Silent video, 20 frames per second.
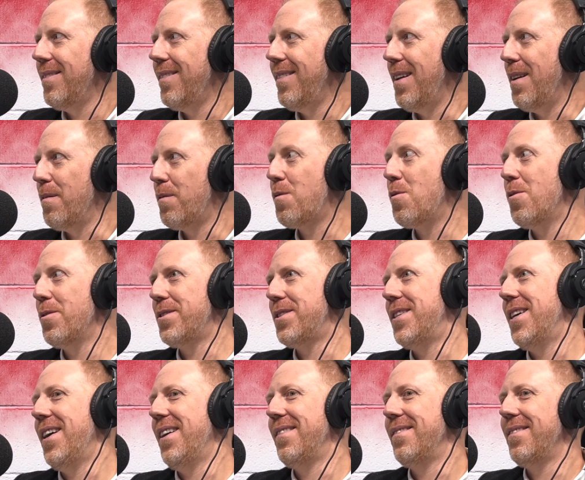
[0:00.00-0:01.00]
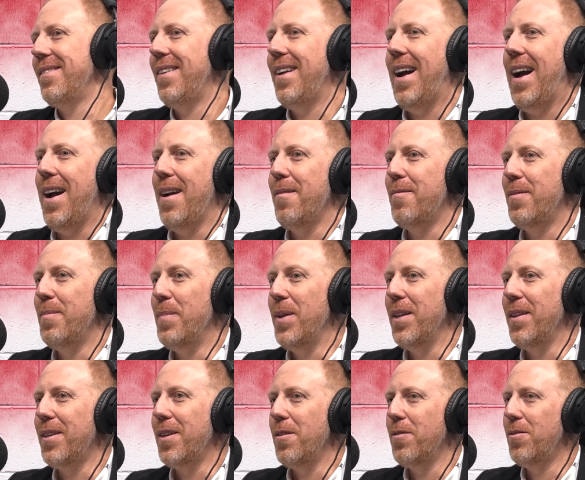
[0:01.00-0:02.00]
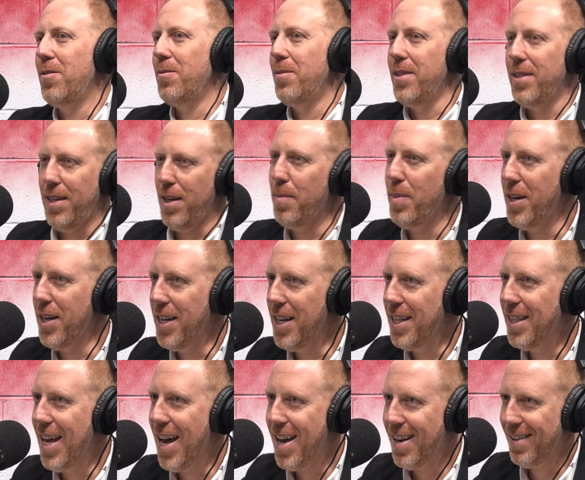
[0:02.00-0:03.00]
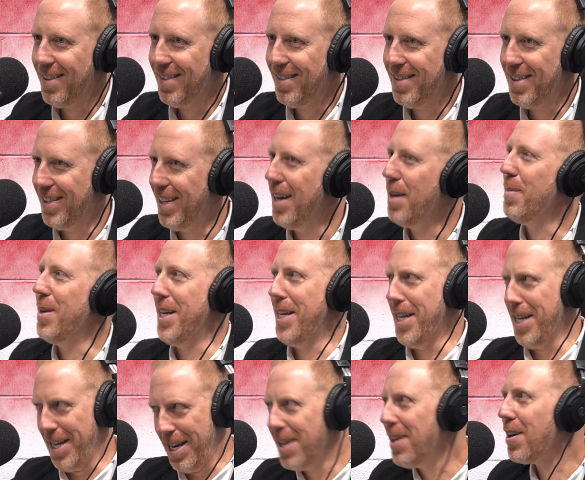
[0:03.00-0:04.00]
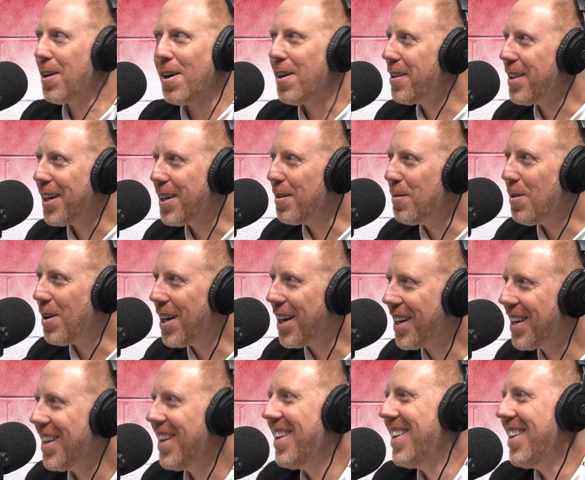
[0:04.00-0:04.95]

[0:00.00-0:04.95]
And of course, then I would immediately go to, does anybody need that? Does anybody need a car that could walk?